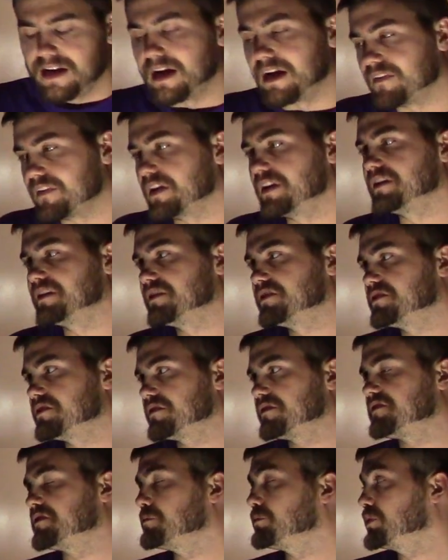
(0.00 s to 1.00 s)
And then
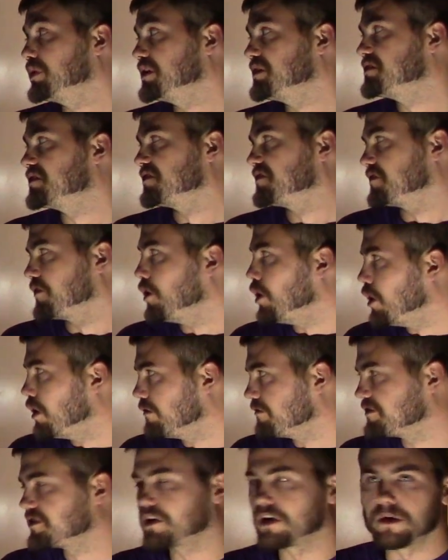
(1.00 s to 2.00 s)
simply
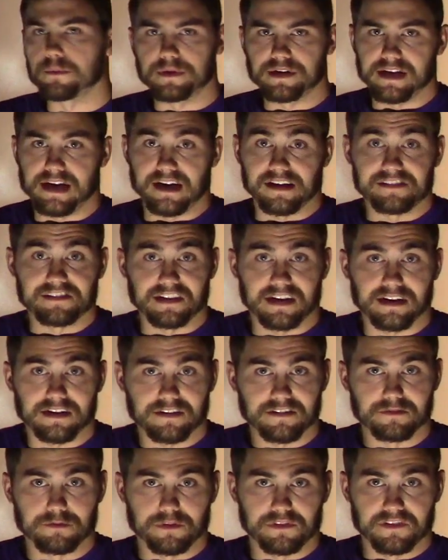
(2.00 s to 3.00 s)
dissolved carbon dioxide
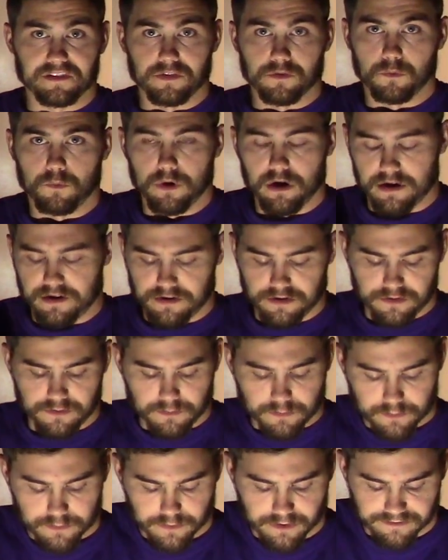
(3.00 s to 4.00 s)
is what's in the water.
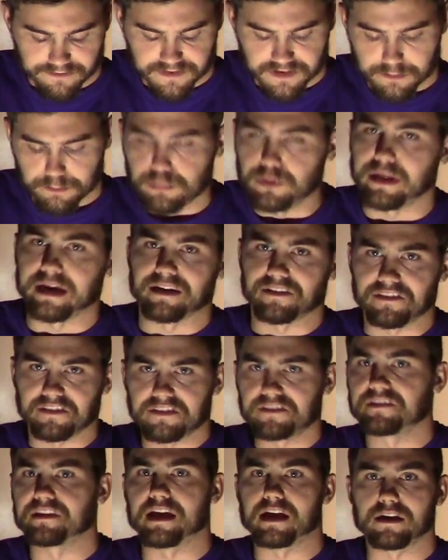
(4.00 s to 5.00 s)

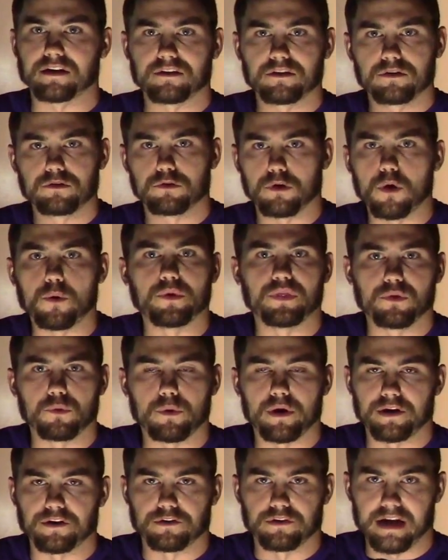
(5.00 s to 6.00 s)
Plants that grow in the
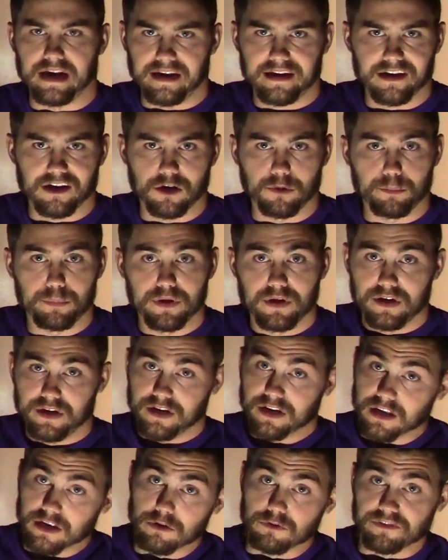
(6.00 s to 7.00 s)
water like kelp
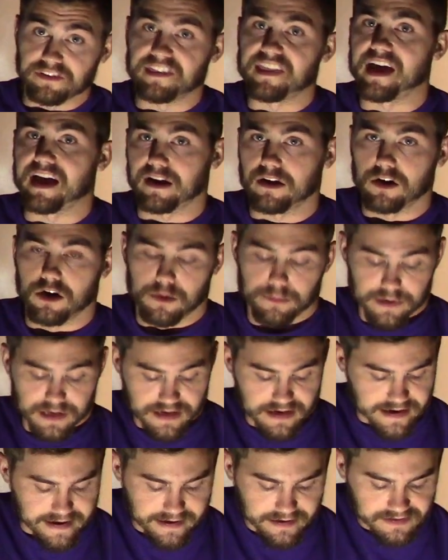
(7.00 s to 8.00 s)
use that carbon
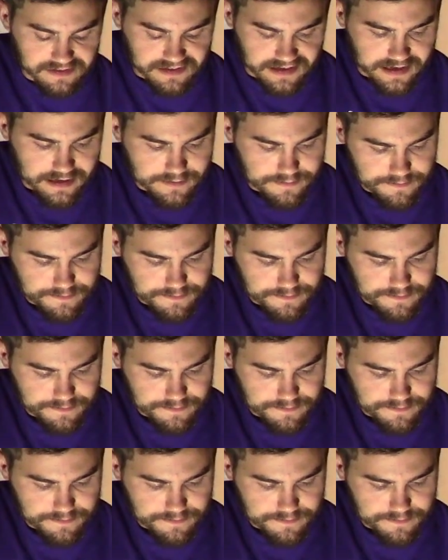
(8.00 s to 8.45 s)
dioxide.